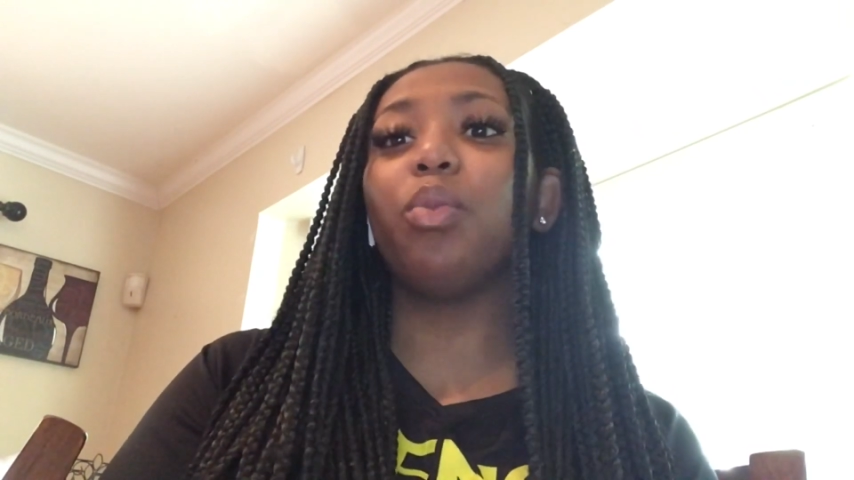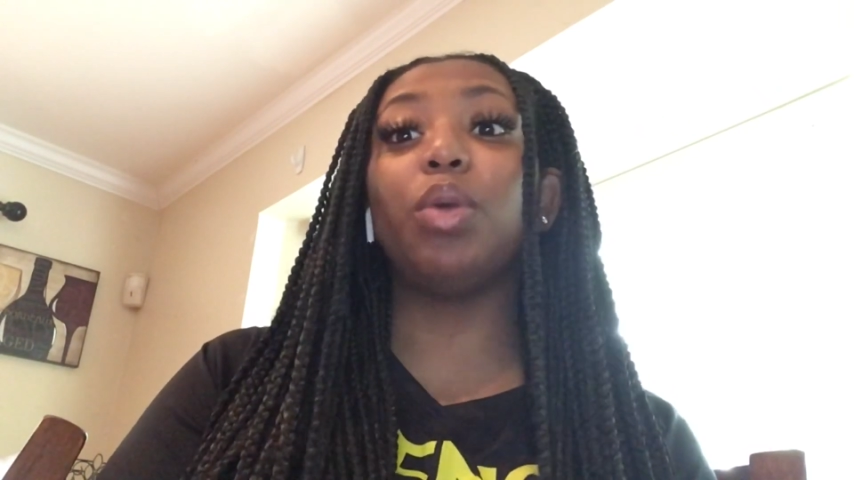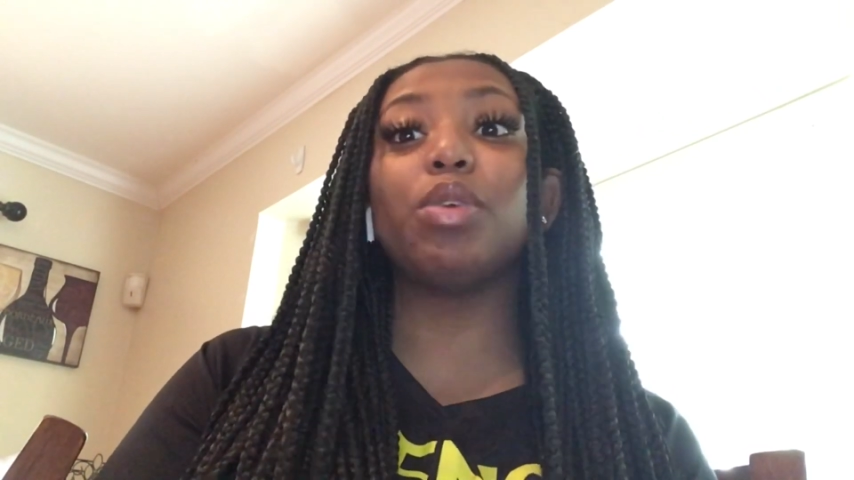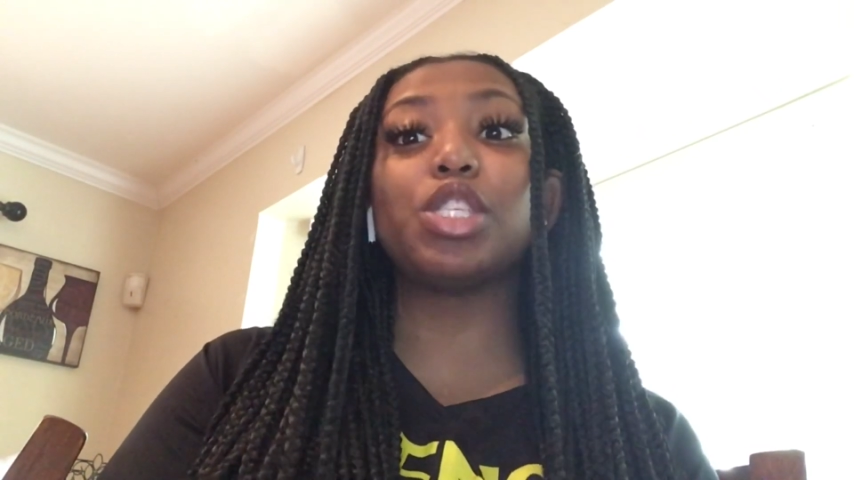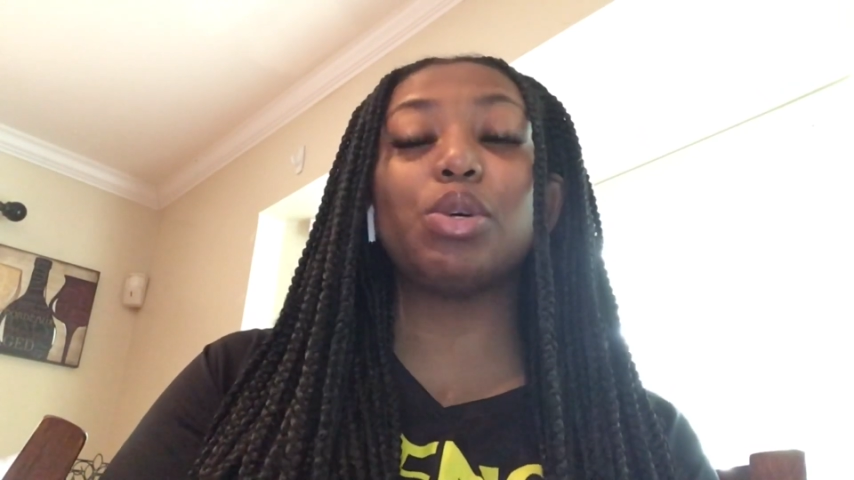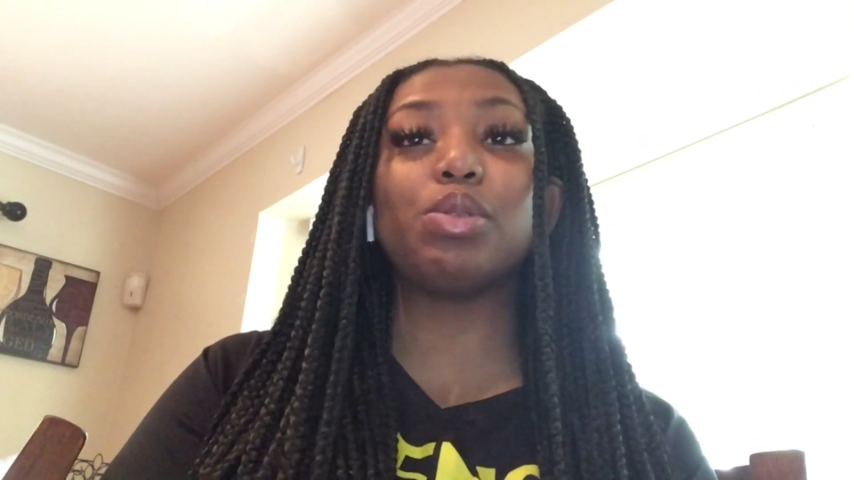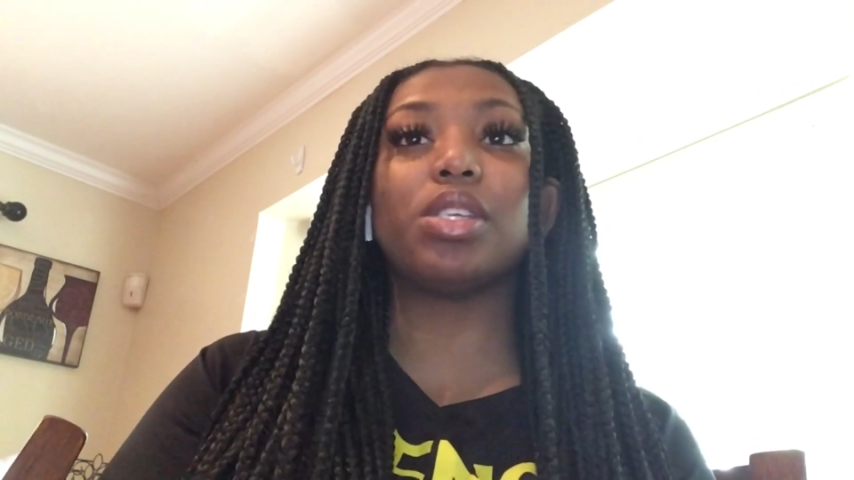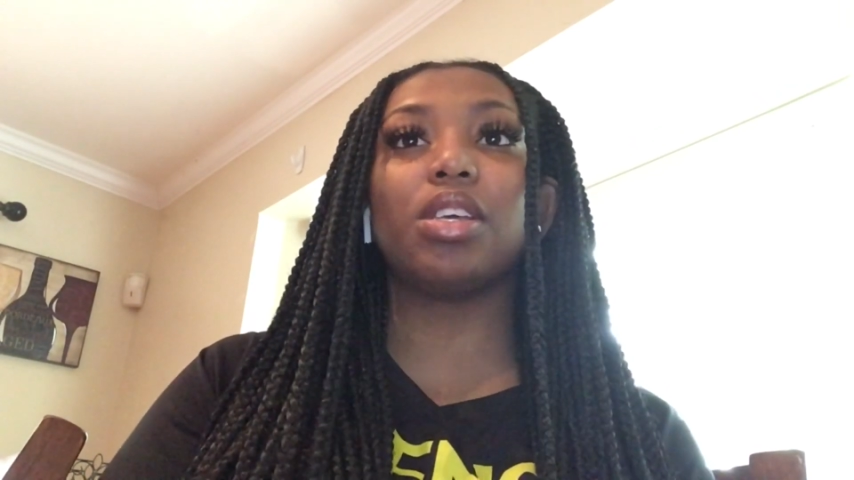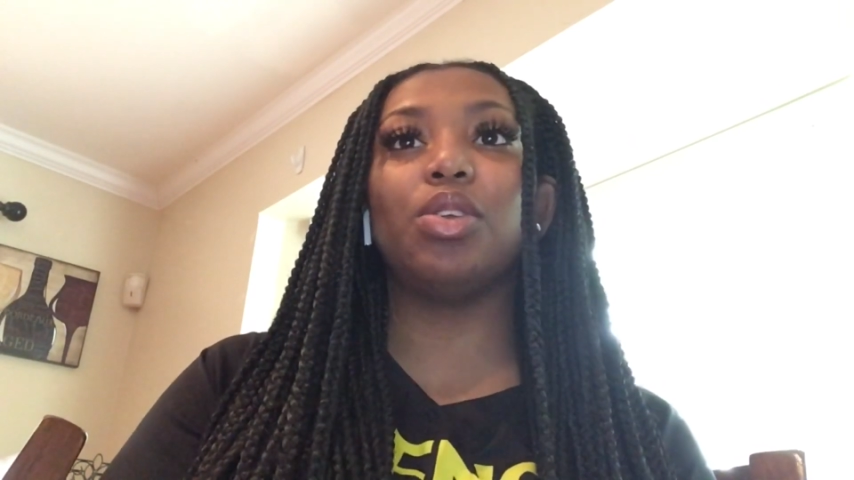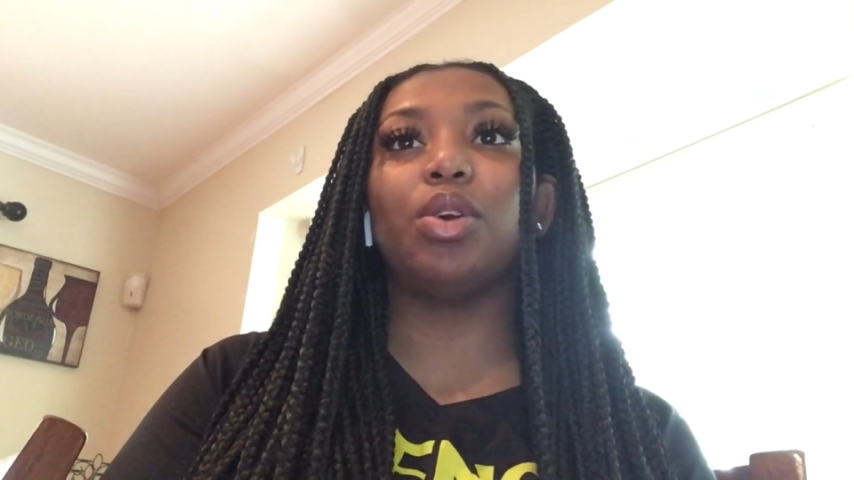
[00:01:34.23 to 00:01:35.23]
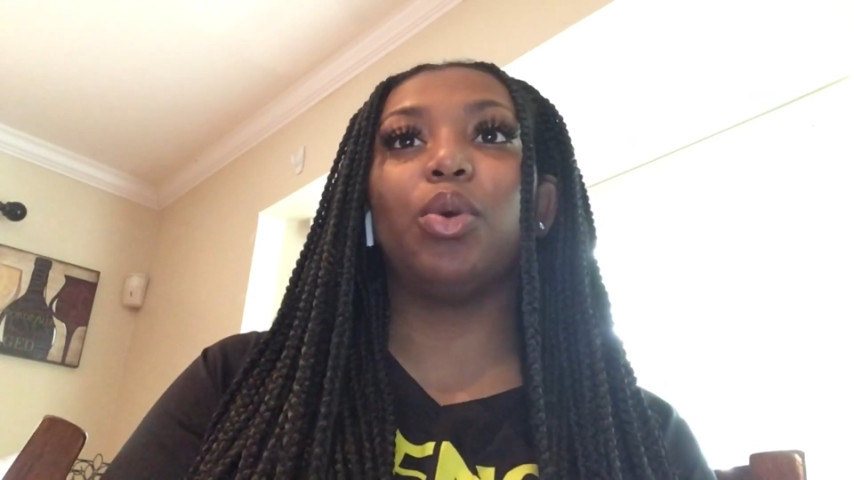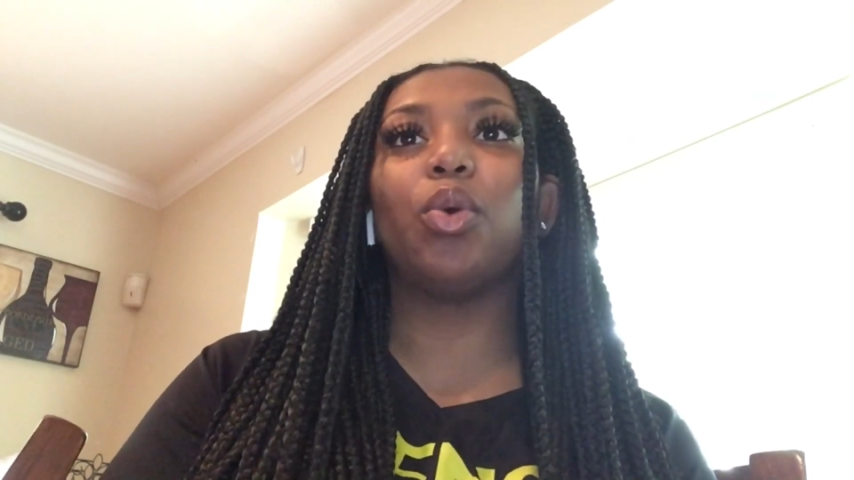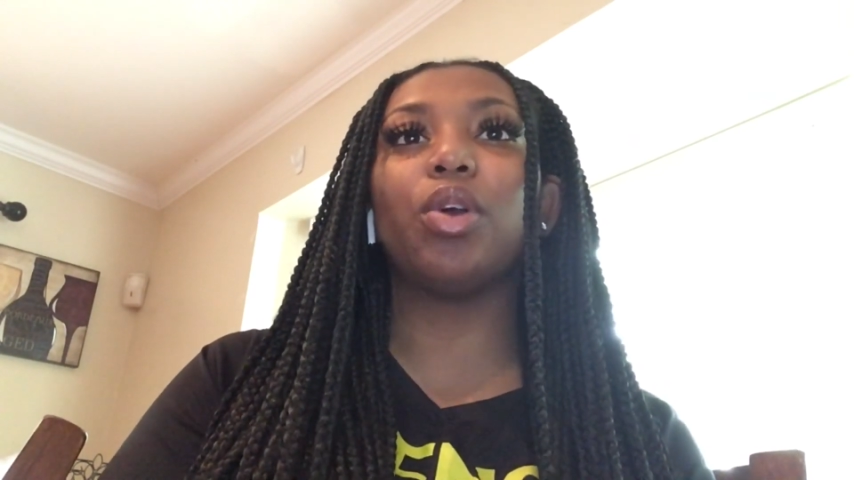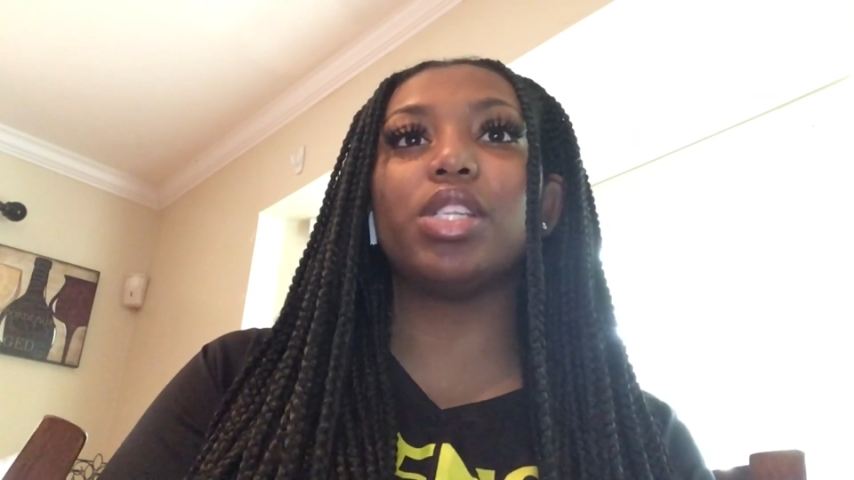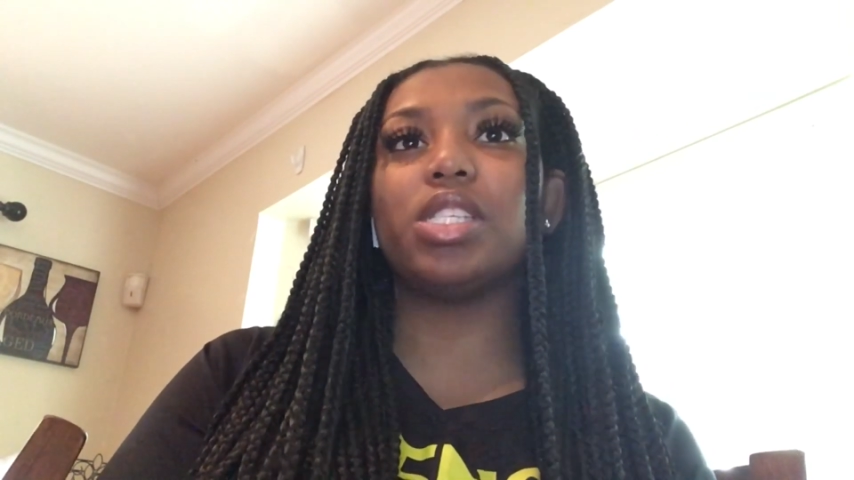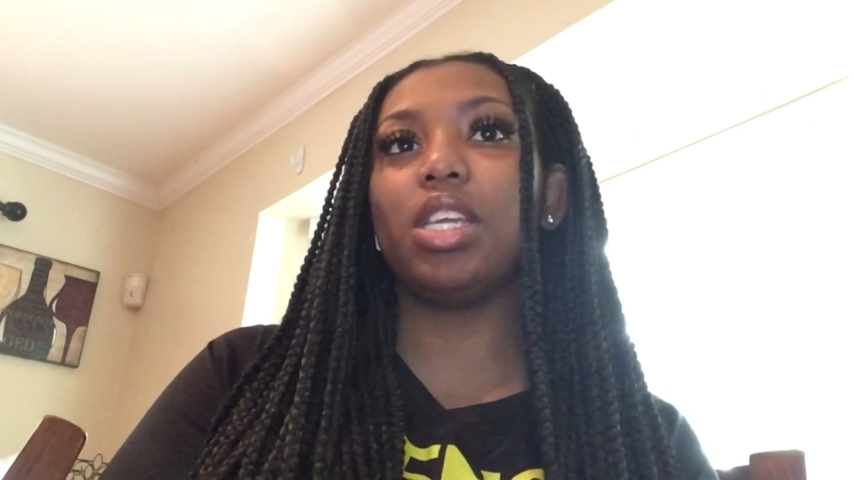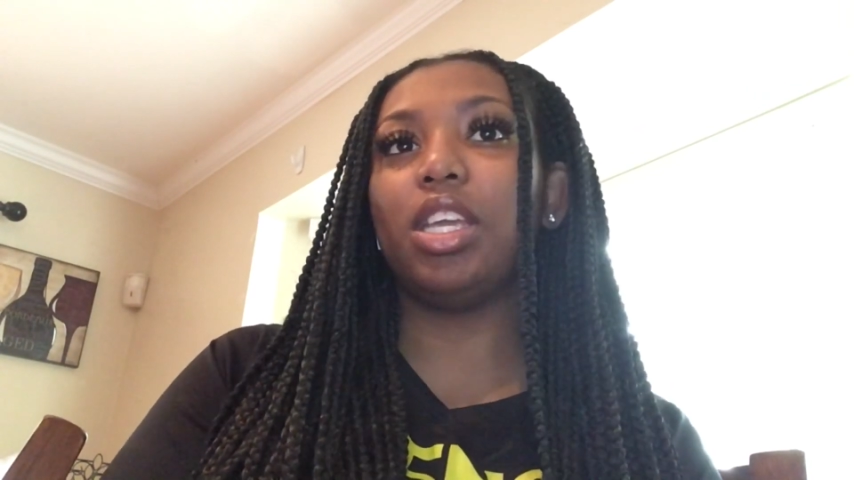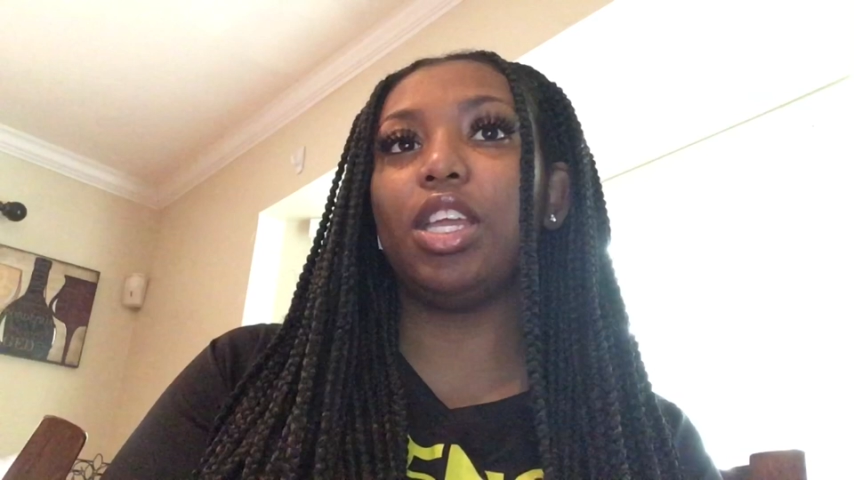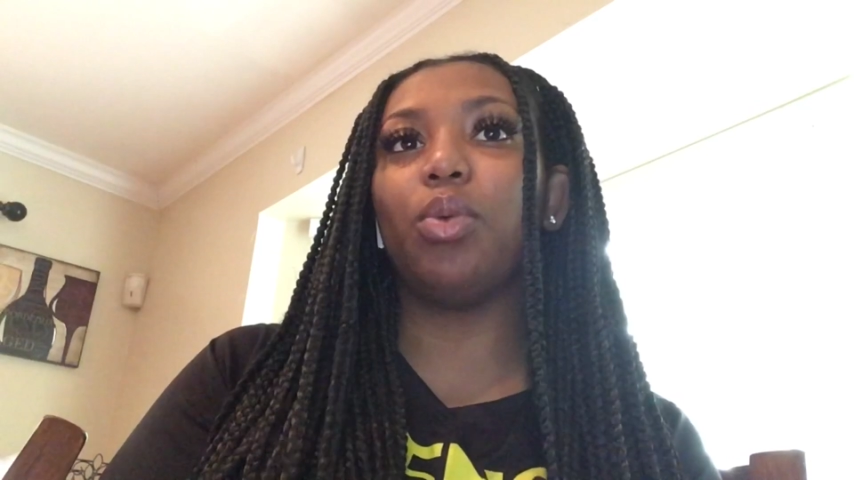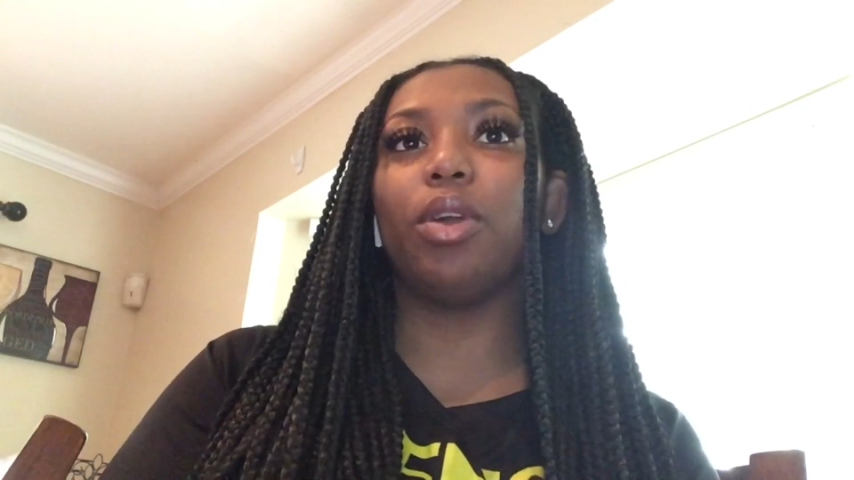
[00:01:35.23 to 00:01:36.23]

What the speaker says: We were told to, quarantine,